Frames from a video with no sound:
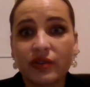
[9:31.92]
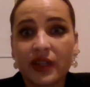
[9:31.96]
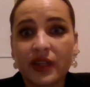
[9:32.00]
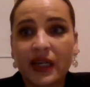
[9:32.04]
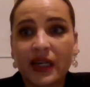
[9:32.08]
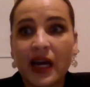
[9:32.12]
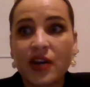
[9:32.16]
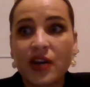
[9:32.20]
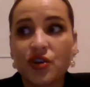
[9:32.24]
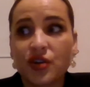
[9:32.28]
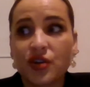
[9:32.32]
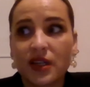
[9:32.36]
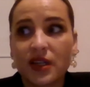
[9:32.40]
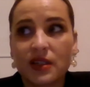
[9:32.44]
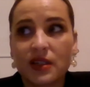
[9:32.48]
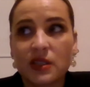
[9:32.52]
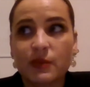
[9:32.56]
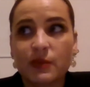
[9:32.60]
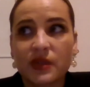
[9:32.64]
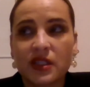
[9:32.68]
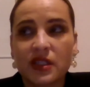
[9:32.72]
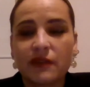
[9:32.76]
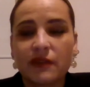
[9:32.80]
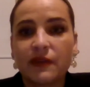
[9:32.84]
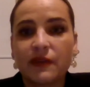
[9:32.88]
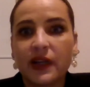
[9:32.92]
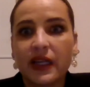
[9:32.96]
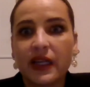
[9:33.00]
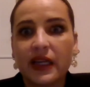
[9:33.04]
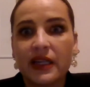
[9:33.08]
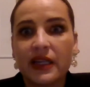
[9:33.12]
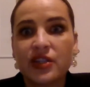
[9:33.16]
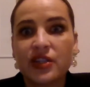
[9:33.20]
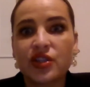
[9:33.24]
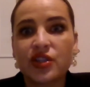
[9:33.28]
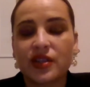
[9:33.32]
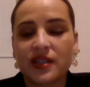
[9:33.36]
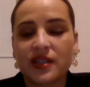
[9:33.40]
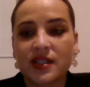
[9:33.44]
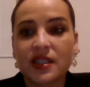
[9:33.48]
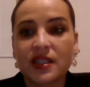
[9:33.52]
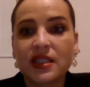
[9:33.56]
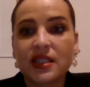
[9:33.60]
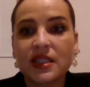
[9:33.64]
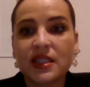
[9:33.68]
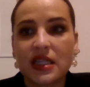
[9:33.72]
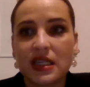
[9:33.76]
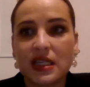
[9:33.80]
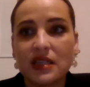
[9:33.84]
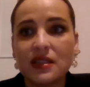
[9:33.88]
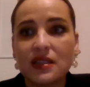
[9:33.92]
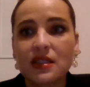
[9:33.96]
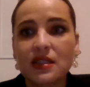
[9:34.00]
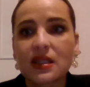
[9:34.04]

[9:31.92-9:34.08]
country, specifically into the cities.